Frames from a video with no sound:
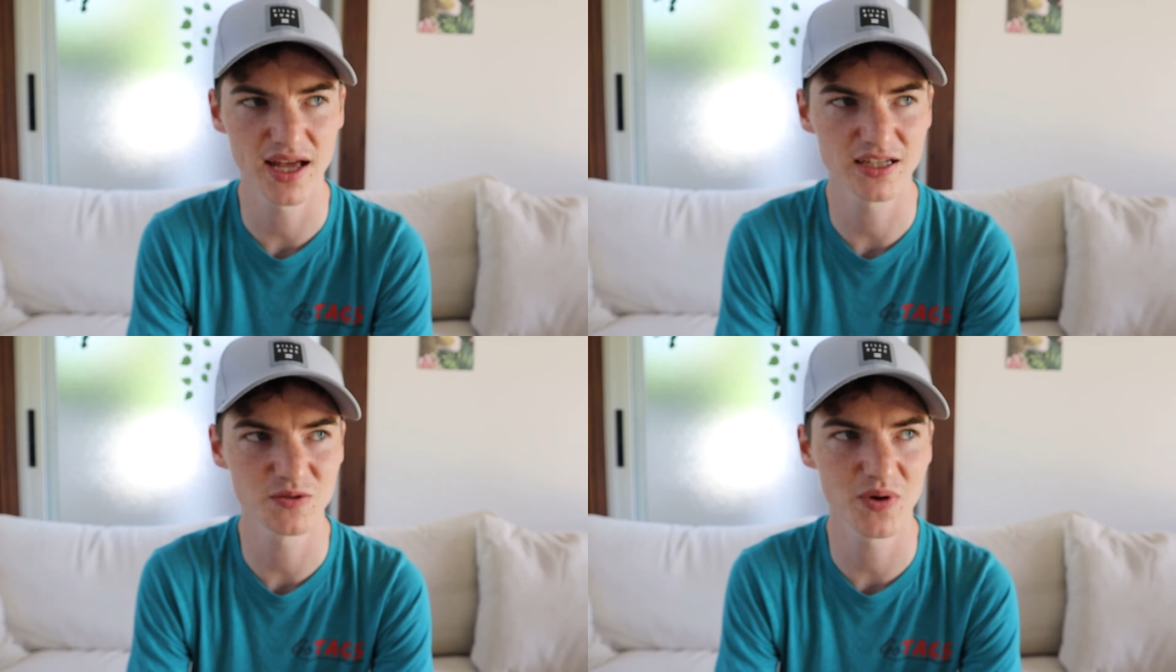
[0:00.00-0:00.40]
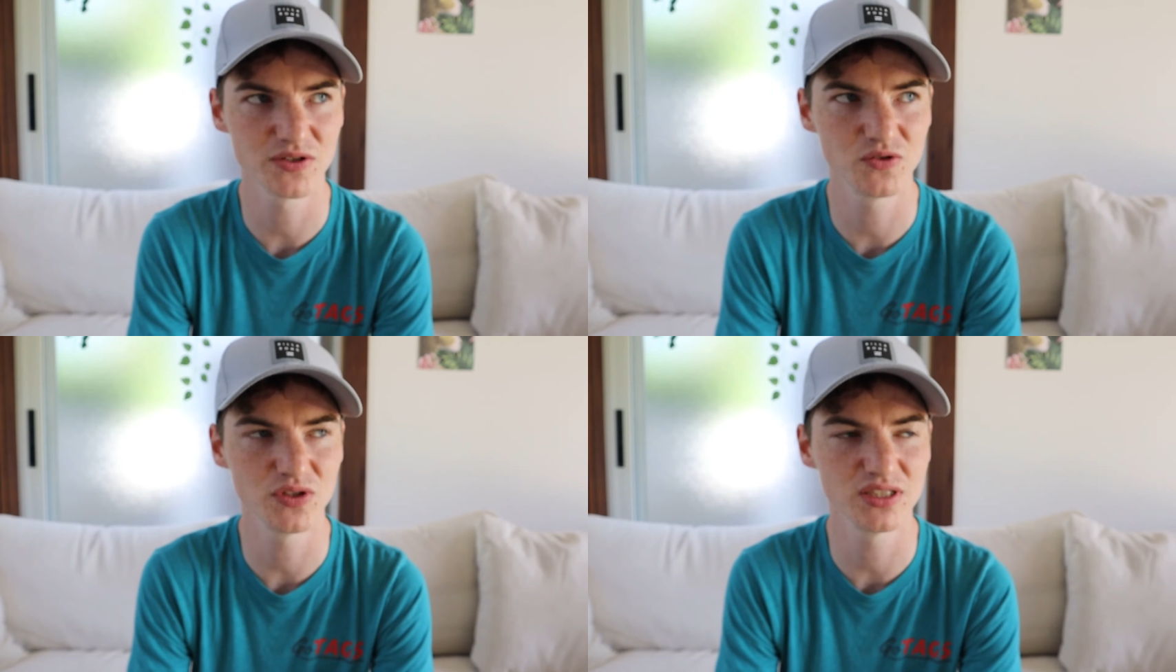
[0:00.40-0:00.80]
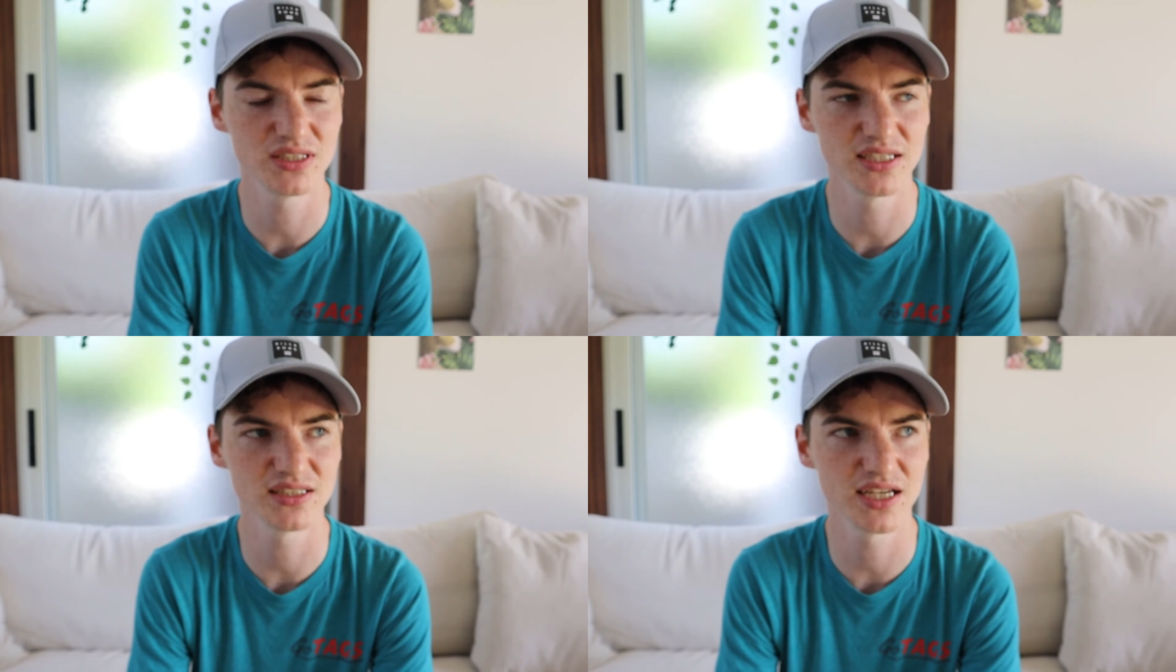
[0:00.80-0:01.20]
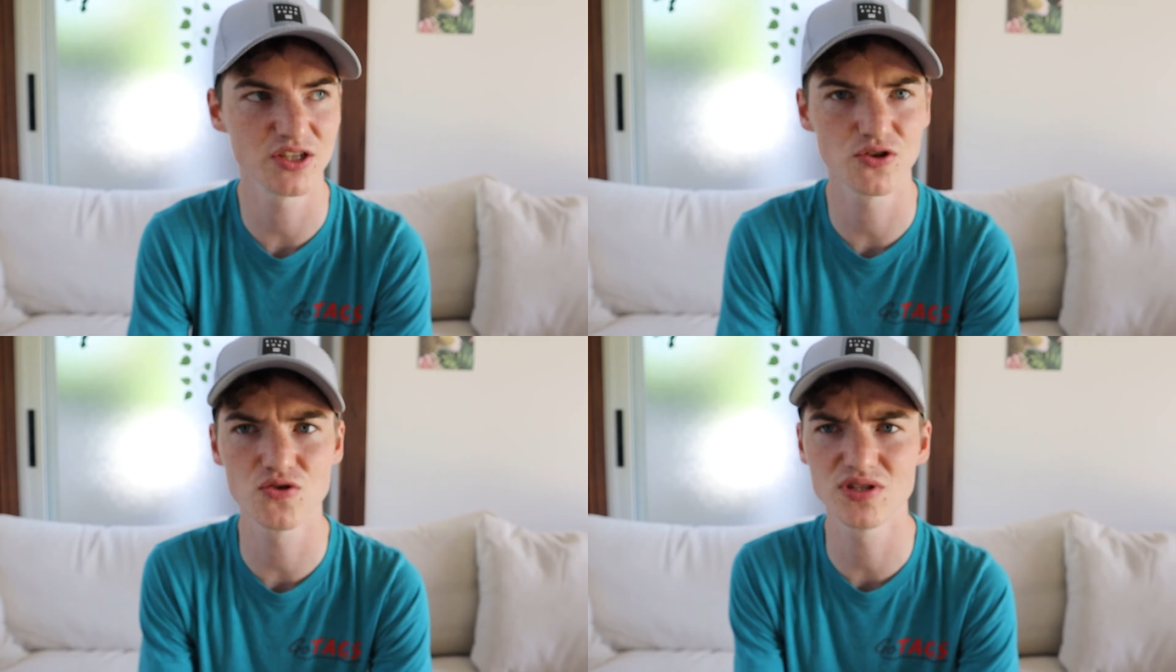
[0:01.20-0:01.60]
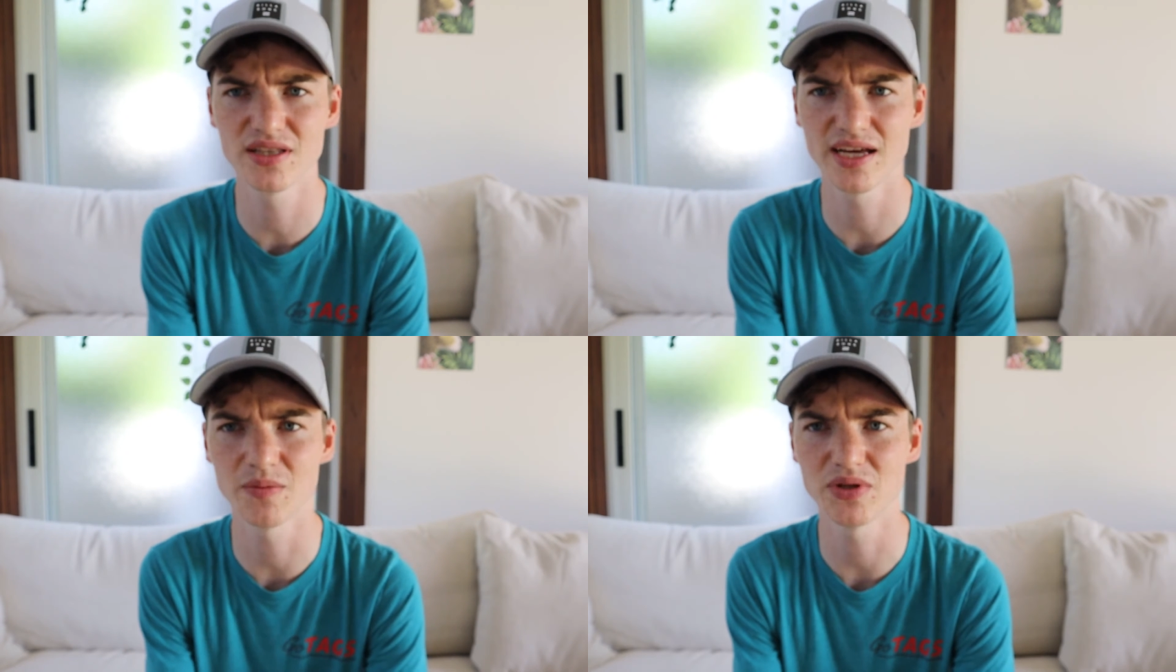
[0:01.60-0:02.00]
especially since like you're using
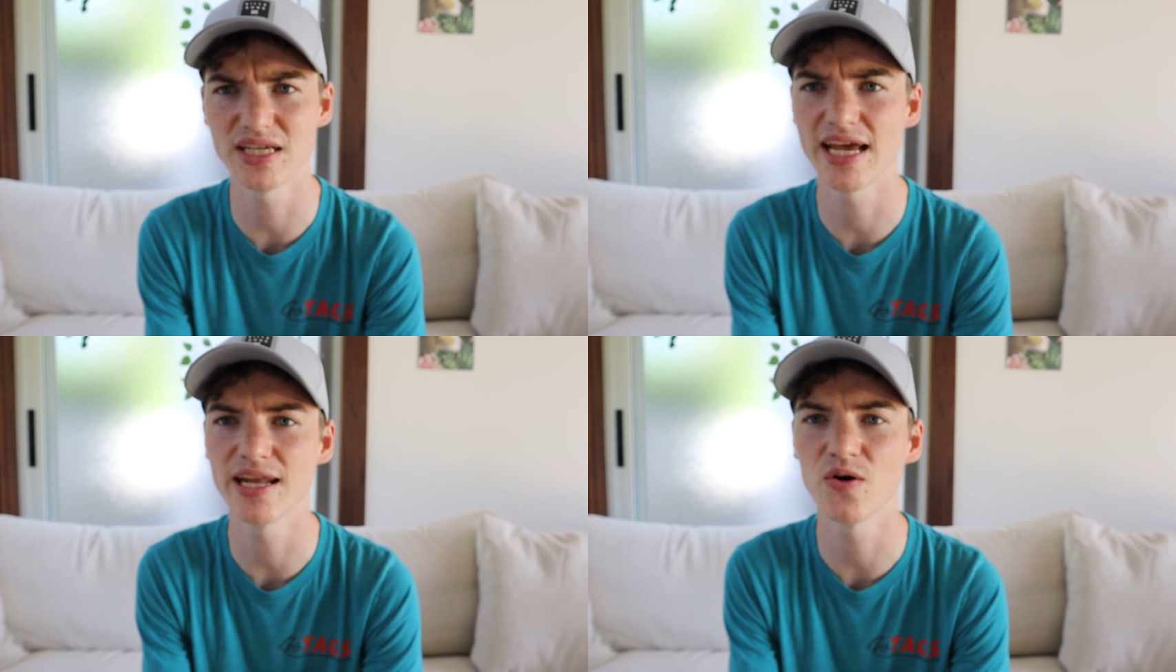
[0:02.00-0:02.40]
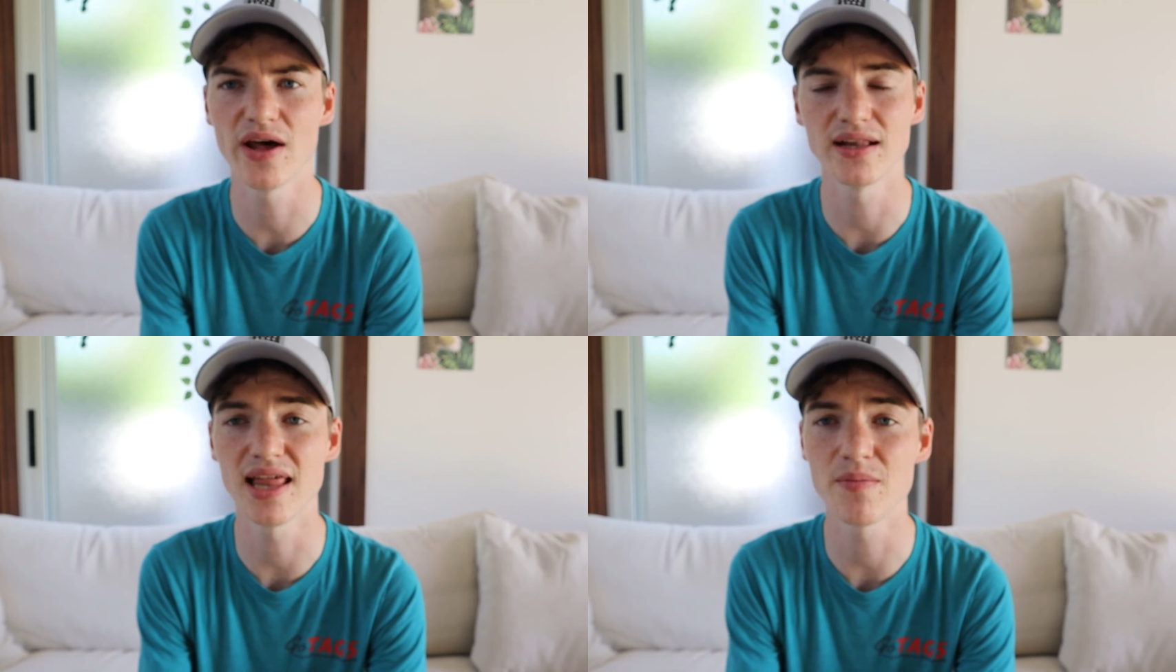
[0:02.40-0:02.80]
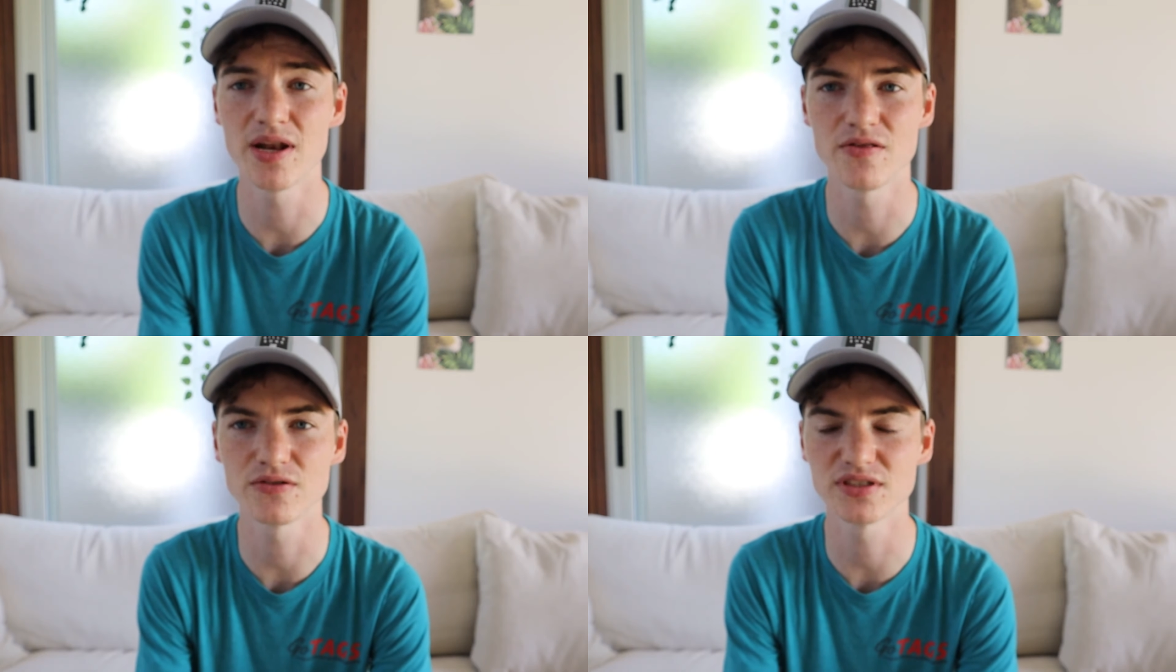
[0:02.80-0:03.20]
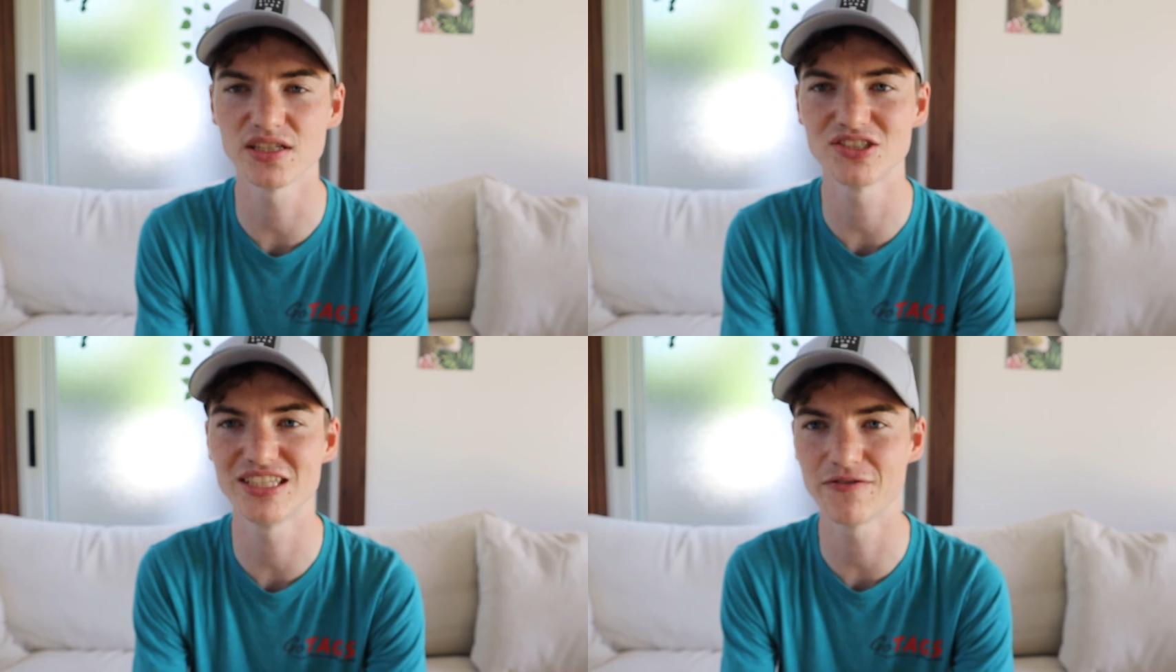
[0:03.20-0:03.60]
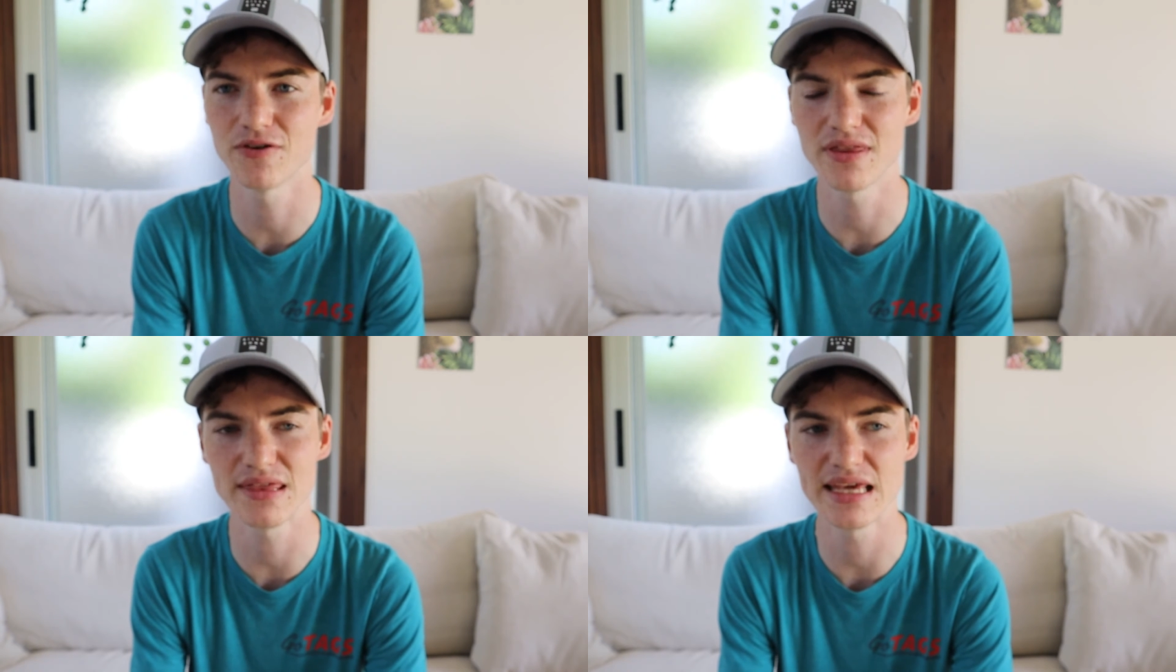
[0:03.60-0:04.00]
like a potato and a lemon and they're such
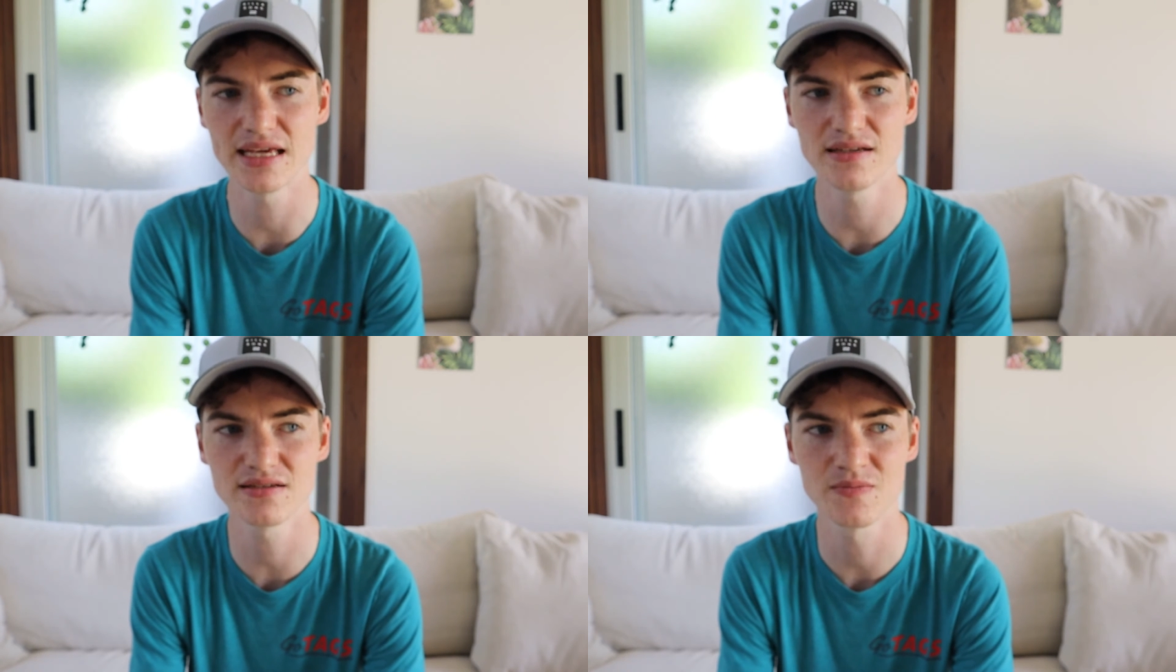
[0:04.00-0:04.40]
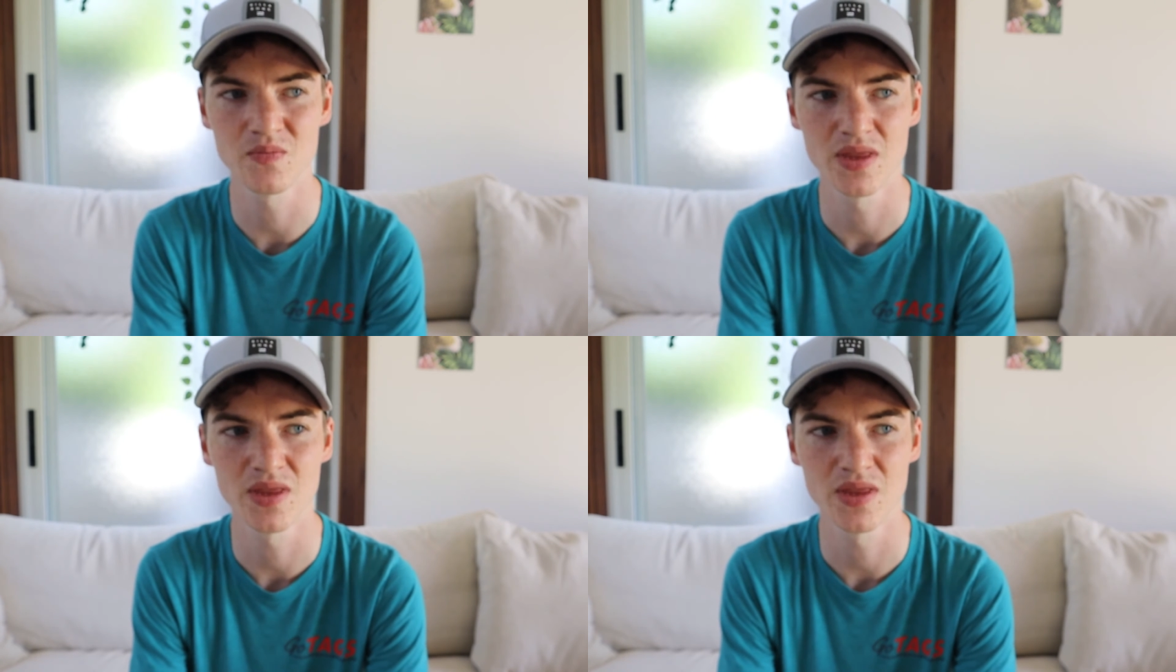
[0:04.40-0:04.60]
different things,